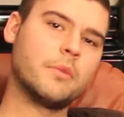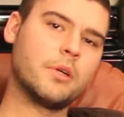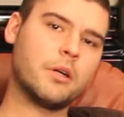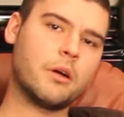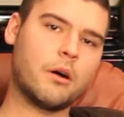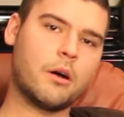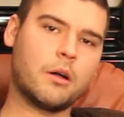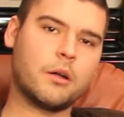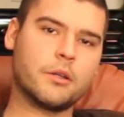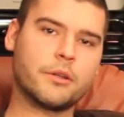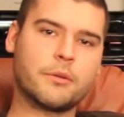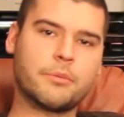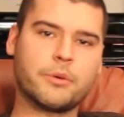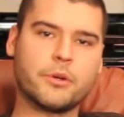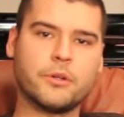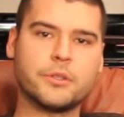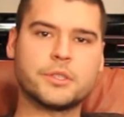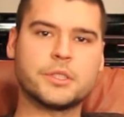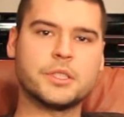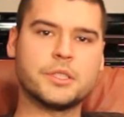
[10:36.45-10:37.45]
All the
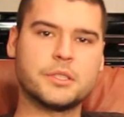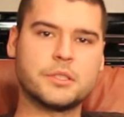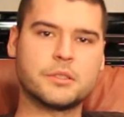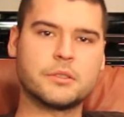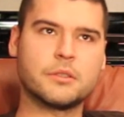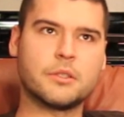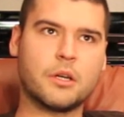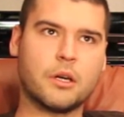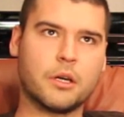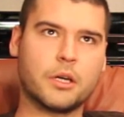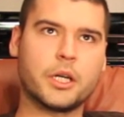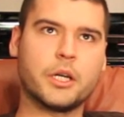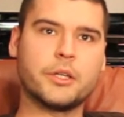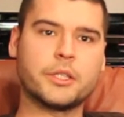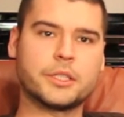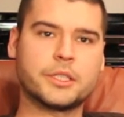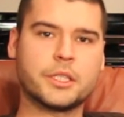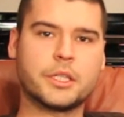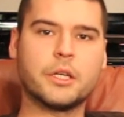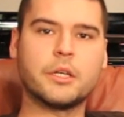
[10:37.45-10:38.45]
proceeds are
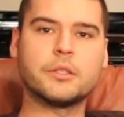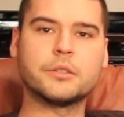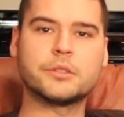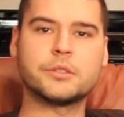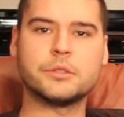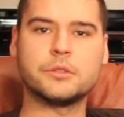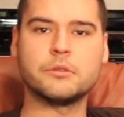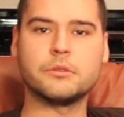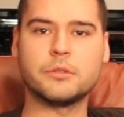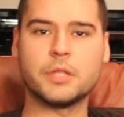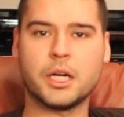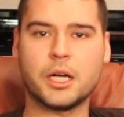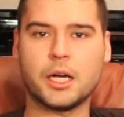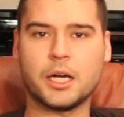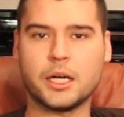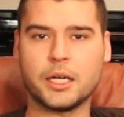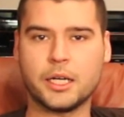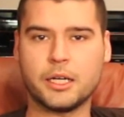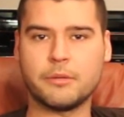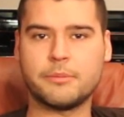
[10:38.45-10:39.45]
going to go to
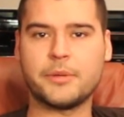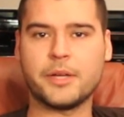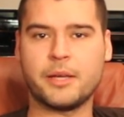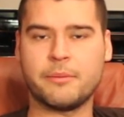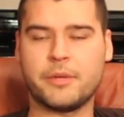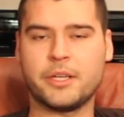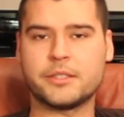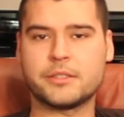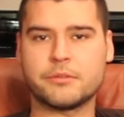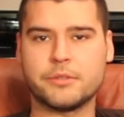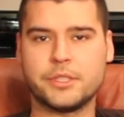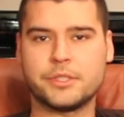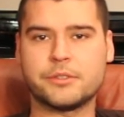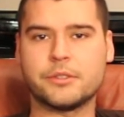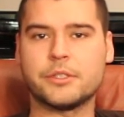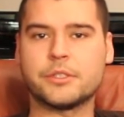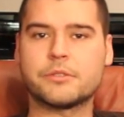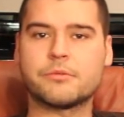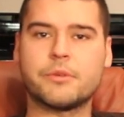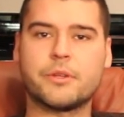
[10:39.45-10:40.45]
help MS
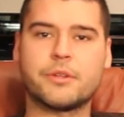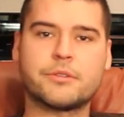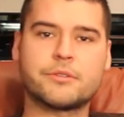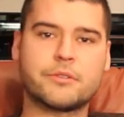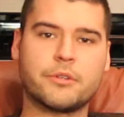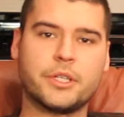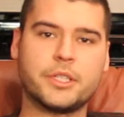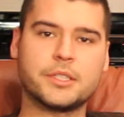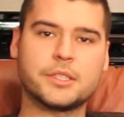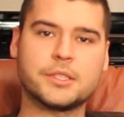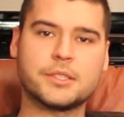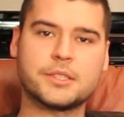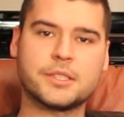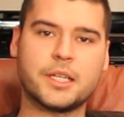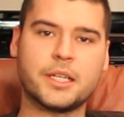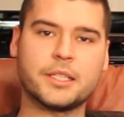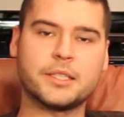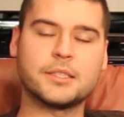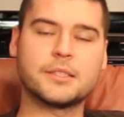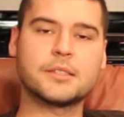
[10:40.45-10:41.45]
Research with screens and
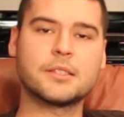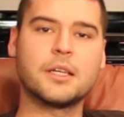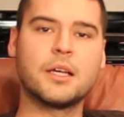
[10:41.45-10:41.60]
suds.